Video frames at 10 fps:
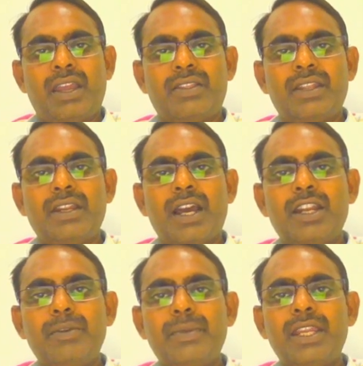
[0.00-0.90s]
a thin
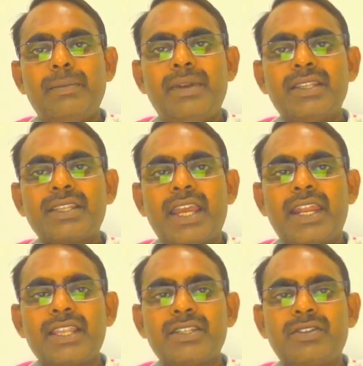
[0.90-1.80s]
aluminium disc
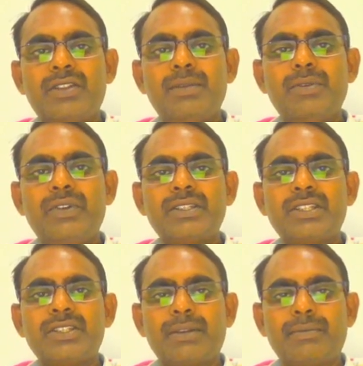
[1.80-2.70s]
attached to the moving
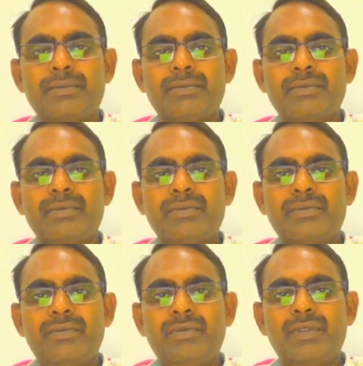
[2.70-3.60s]
system.
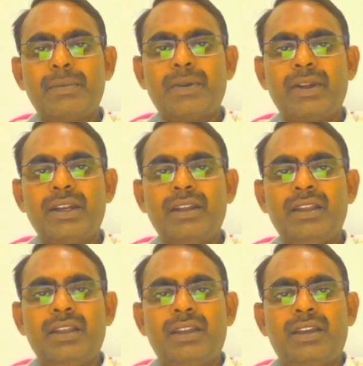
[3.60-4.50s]
Number 1.
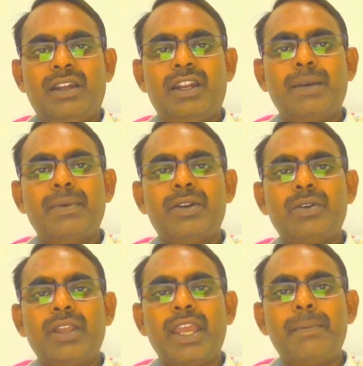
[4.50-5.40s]
Number
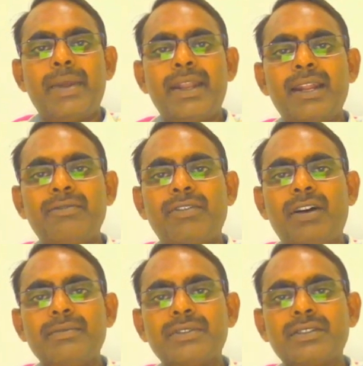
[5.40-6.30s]
2. A metal
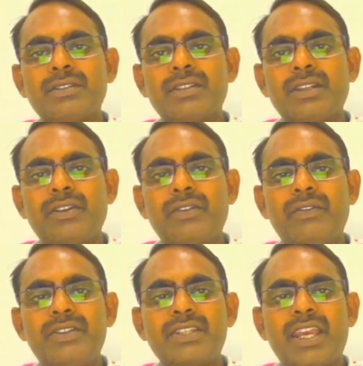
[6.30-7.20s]
forms
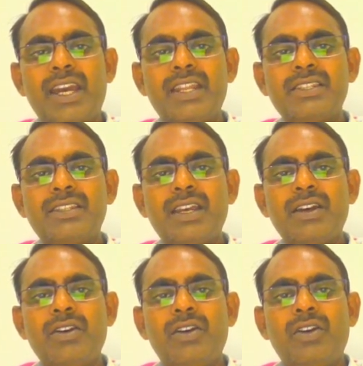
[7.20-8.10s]
which carries
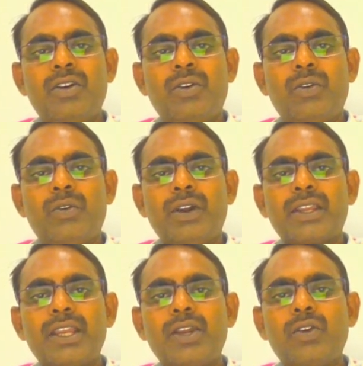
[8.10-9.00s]
the
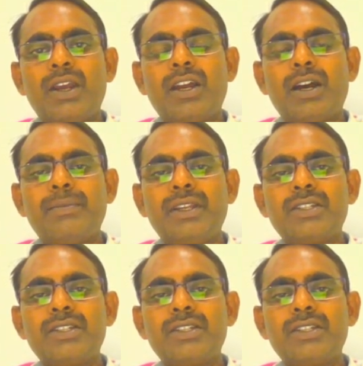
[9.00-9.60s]
working coil of